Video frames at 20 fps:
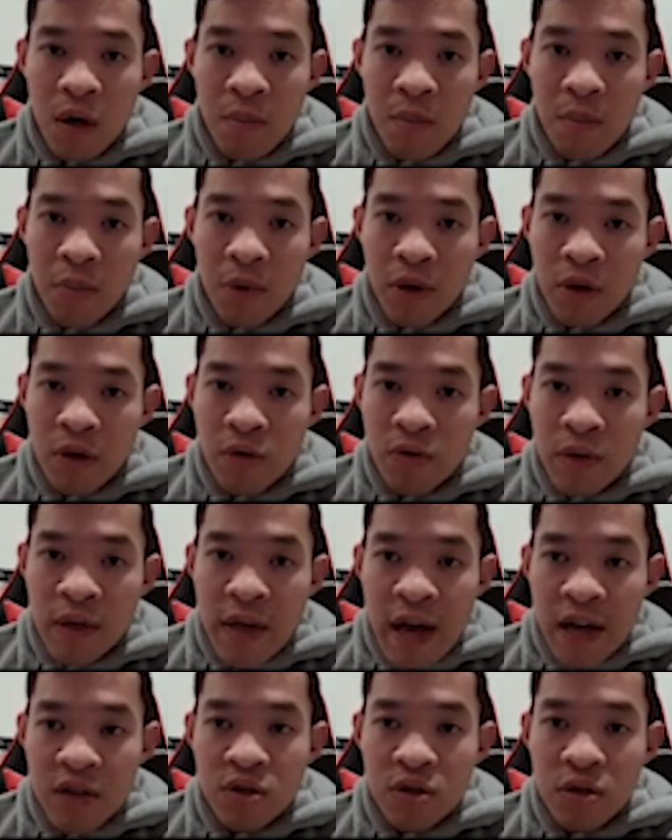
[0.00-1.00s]
but you can
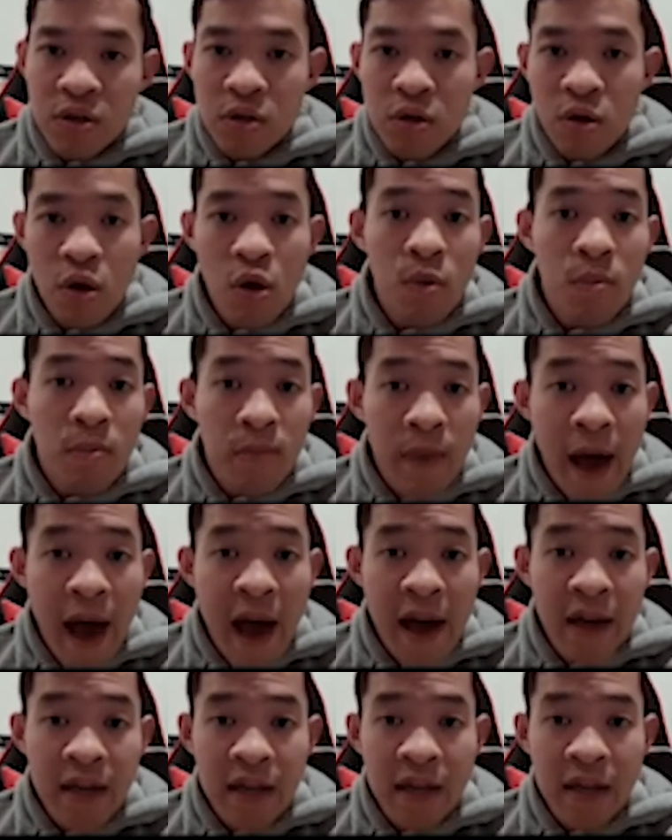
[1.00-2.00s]
actually go
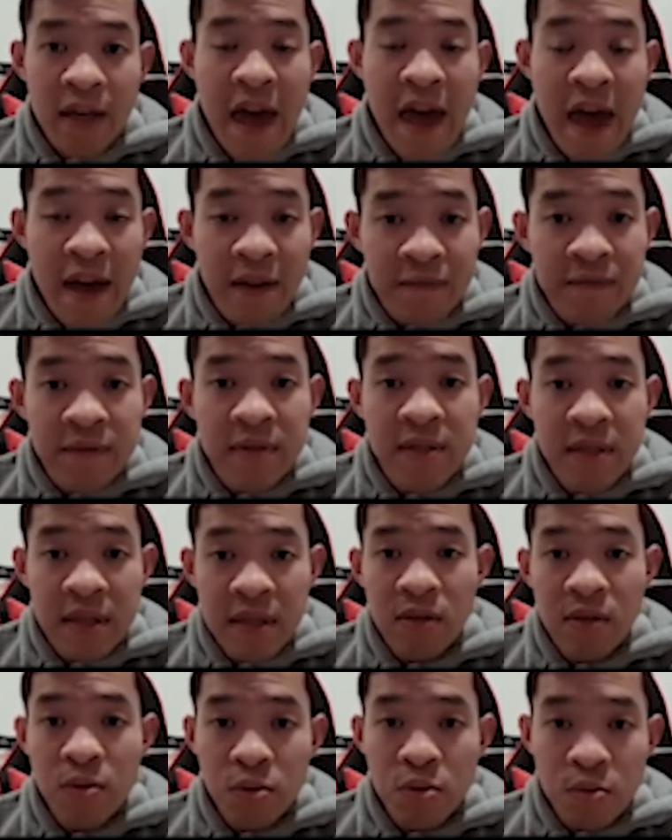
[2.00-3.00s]
back and FC
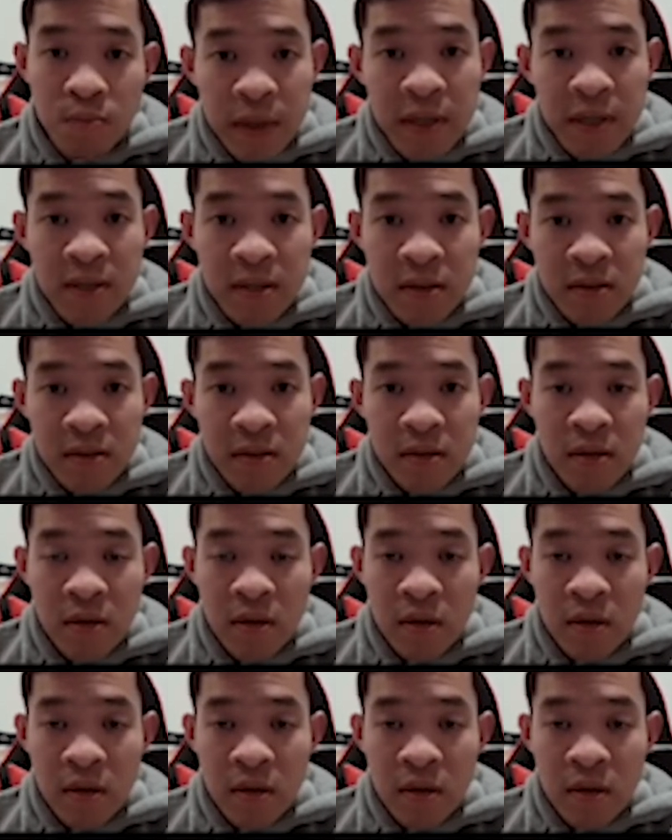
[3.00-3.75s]
those bases.